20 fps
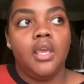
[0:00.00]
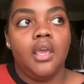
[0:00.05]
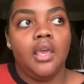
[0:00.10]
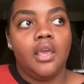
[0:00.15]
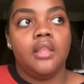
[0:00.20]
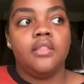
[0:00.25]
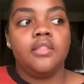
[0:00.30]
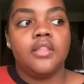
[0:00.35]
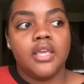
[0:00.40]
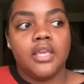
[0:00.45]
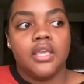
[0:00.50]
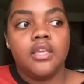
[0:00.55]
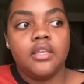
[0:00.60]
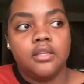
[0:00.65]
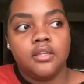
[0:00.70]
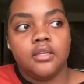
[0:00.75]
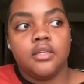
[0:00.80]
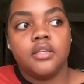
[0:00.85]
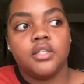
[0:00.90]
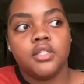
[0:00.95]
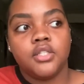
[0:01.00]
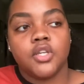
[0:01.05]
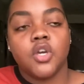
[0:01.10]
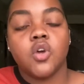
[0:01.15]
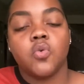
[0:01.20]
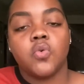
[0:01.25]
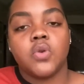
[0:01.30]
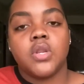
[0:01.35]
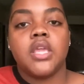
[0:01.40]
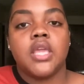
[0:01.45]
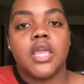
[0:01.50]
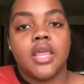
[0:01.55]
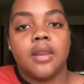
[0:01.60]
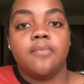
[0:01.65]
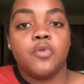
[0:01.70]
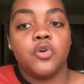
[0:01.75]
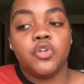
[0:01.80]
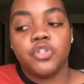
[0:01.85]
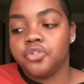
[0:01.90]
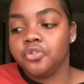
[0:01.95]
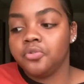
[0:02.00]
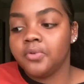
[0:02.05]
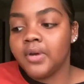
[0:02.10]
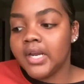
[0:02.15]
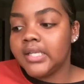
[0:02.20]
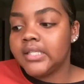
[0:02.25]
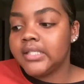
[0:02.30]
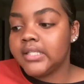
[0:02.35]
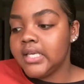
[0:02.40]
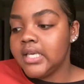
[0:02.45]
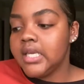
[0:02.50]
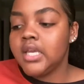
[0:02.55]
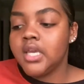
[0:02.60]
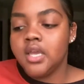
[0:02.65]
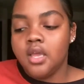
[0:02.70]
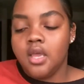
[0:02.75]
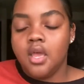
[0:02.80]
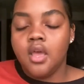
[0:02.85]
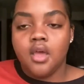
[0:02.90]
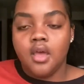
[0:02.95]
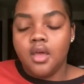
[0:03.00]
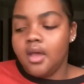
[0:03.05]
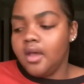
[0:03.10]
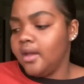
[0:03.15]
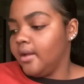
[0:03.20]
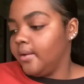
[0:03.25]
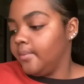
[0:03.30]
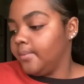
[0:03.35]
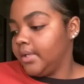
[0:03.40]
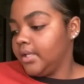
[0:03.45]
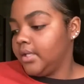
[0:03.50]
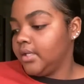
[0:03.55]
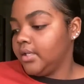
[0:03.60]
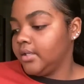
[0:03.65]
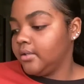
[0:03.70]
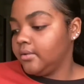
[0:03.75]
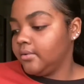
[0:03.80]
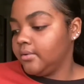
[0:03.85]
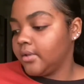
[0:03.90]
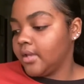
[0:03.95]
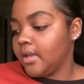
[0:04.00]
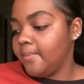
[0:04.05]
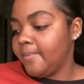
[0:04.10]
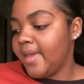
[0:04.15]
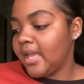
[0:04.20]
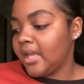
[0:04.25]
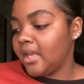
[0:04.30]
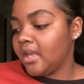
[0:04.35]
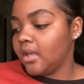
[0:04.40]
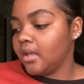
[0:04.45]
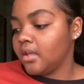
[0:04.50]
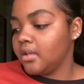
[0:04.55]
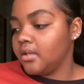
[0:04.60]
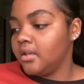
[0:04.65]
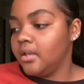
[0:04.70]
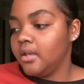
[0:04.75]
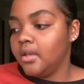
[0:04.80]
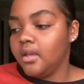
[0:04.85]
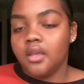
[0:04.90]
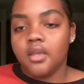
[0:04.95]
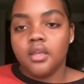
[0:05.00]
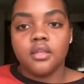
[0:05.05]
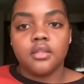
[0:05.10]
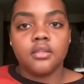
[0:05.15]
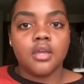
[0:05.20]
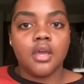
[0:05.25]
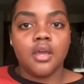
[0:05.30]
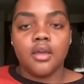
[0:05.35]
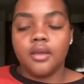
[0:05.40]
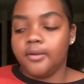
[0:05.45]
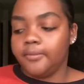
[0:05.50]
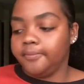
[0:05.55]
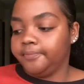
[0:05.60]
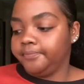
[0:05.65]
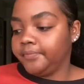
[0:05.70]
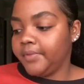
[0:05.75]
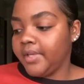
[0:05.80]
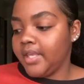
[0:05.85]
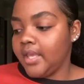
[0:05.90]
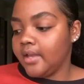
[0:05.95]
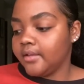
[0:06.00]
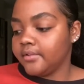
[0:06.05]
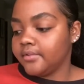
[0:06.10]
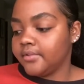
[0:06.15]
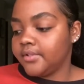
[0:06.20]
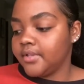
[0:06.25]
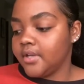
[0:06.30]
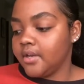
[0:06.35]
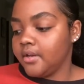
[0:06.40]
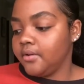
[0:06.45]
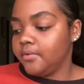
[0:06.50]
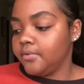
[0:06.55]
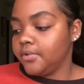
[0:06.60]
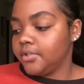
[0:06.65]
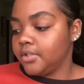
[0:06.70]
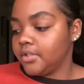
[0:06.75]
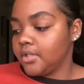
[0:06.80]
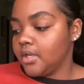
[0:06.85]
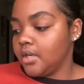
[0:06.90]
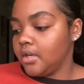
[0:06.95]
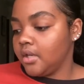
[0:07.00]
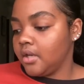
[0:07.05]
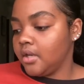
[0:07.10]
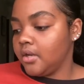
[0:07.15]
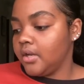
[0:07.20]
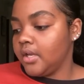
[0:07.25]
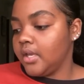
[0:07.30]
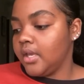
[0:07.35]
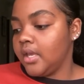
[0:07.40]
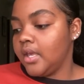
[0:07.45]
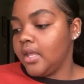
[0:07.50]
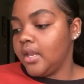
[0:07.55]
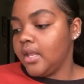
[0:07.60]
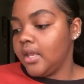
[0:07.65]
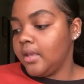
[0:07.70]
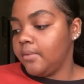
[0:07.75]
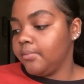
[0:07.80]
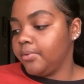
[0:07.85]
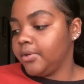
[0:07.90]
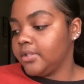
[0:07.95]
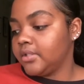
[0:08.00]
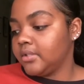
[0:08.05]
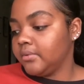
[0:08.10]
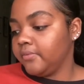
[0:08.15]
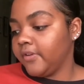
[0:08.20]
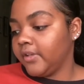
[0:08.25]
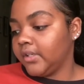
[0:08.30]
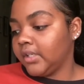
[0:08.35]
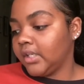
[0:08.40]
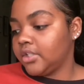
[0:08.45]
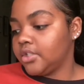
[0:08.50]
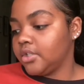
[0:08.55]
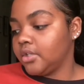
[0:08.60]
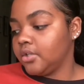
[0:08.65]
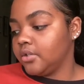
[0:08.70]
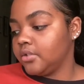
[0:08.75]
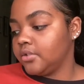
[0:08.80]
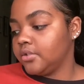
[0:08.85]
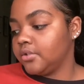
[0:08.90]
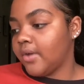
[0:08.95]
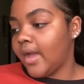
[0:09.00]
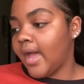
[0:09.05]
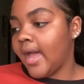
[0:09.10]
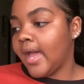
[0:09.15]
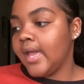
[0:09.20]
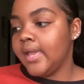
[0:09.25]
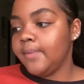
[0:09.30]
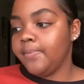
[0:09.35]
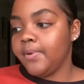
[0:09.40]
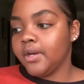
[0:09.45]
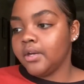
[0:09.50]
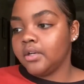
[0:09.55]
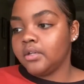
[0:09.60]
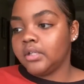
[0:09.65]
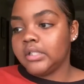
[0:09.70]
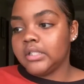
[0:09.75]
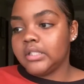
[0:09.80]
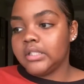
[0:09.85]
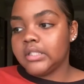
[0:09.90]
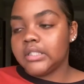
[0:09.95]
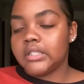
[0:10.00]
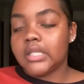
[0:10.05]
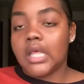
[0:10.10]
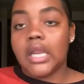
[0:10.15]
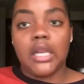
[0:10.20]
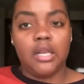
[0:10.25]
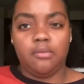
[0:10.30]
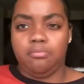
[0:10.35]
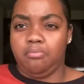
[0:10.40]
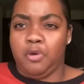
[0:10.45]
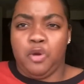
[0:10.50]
and then toning and moisturizing. Come back. But yeah, so we're just gonna go ahead and put some foundation on. So I personally